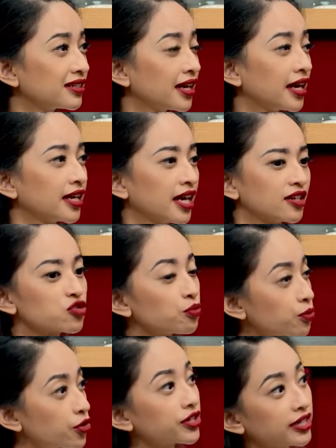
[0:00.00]
and and
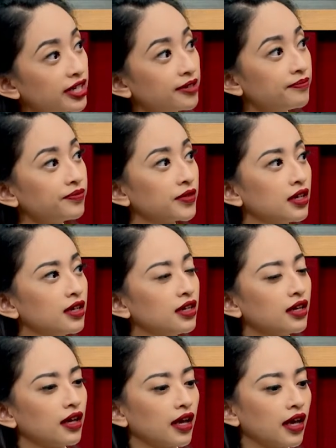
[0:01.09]
support them,
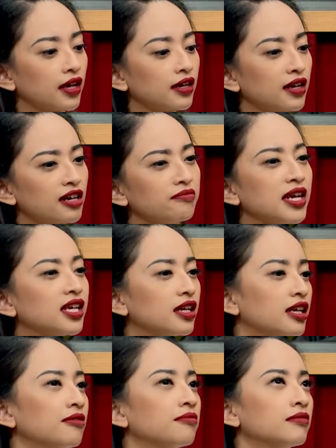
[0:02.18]
and not making
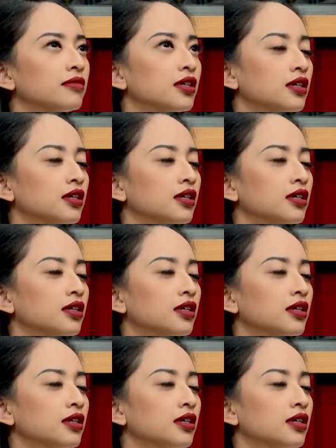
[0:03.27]
them.